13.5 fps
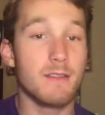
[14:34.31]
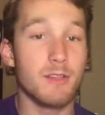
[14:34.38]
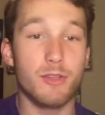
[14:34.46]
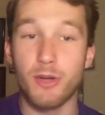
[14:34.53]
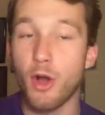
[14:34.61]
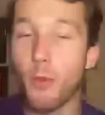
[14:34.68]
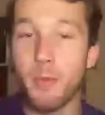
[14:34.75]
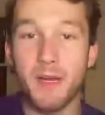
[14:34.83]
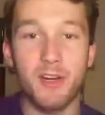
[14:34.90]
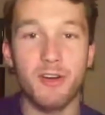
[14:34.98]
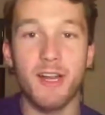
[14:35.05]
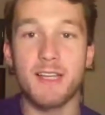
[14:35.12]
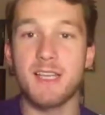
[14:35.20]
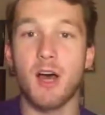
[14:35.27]
You're hoping
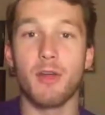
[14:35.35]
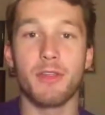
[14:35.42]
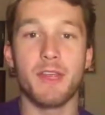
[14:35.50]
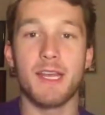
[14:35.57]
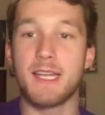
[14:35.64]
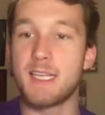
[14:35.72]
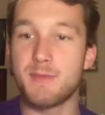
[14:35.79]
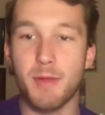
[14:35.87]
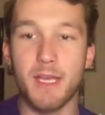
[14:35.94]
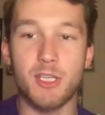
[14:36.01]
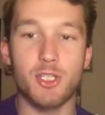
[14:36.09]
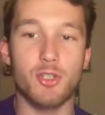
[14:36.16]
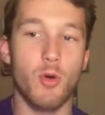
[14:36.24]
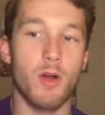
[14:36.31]
Correa is healthy and he's
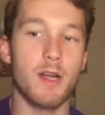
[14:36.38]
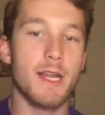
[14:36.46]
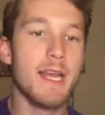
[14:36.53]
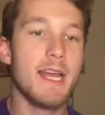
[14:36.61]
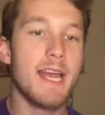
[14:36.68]
playing short.